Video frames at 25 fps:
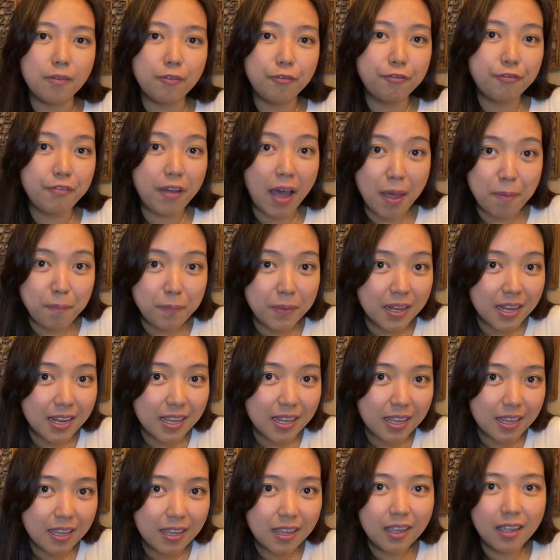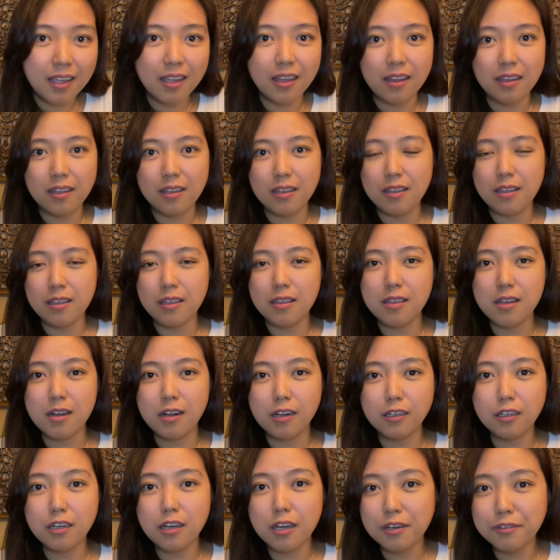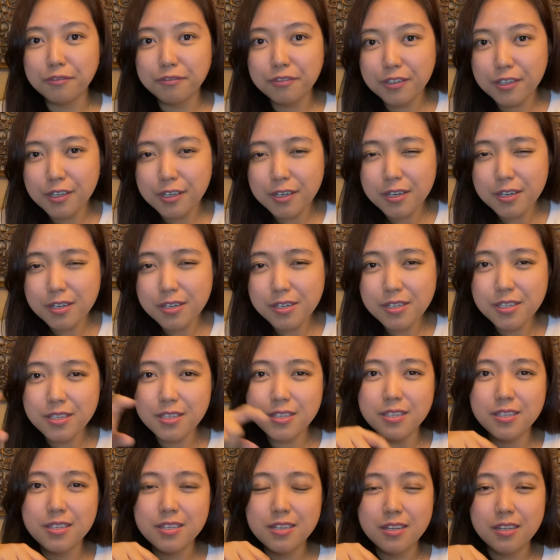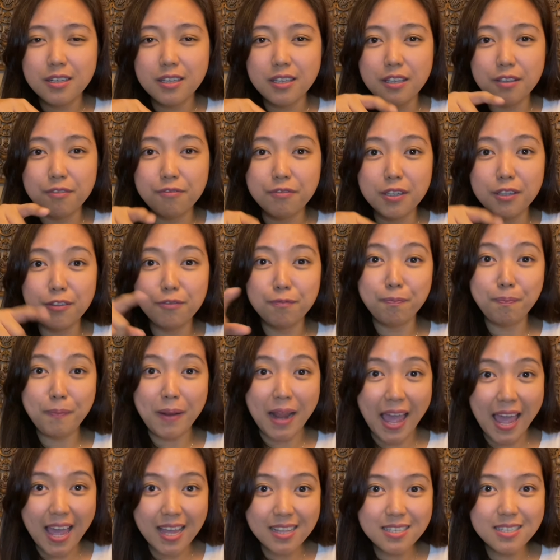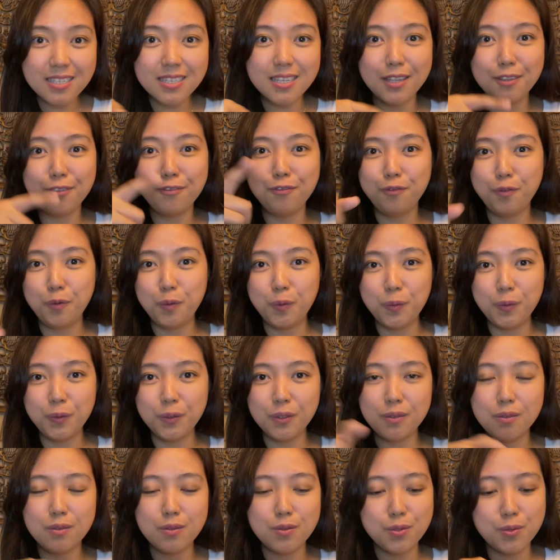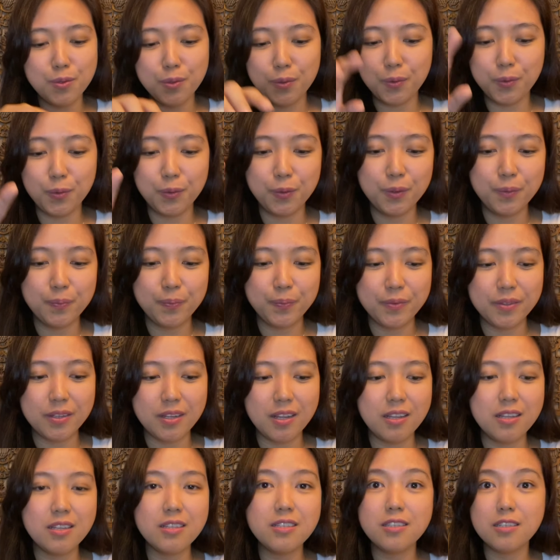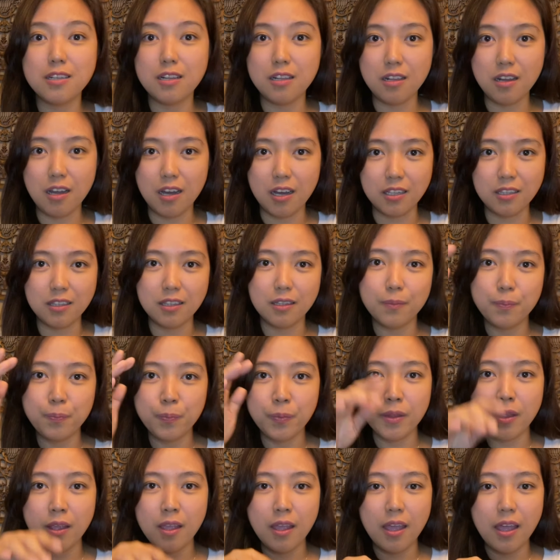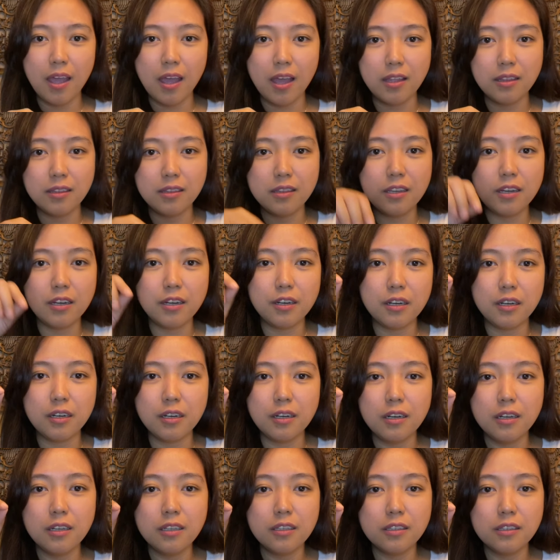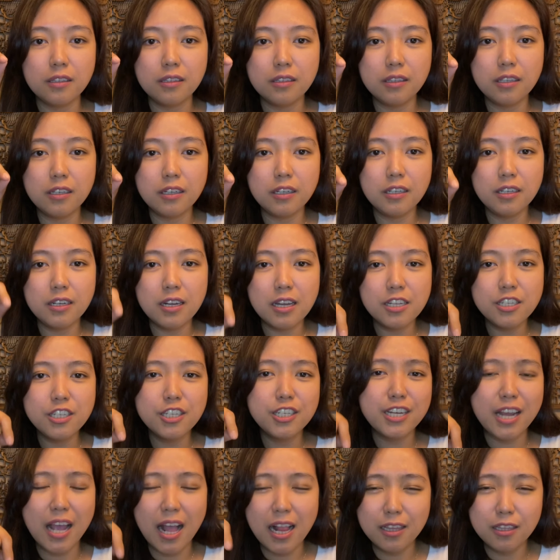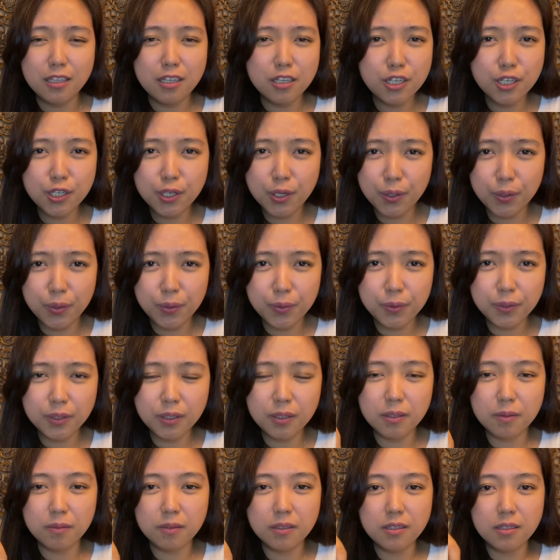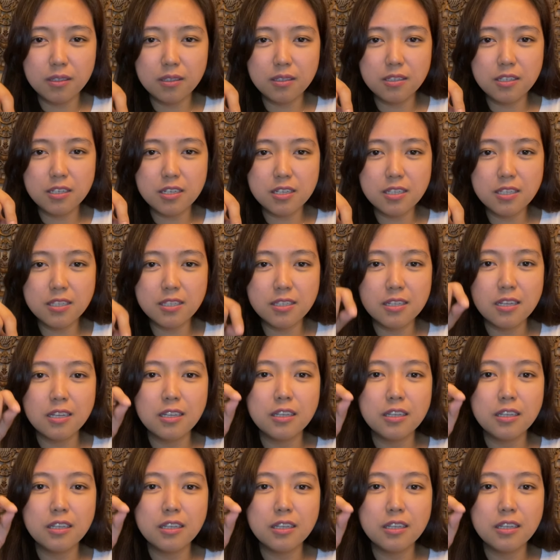family, young lovers, even plants and food. So it's a lot. They're not childish cute, just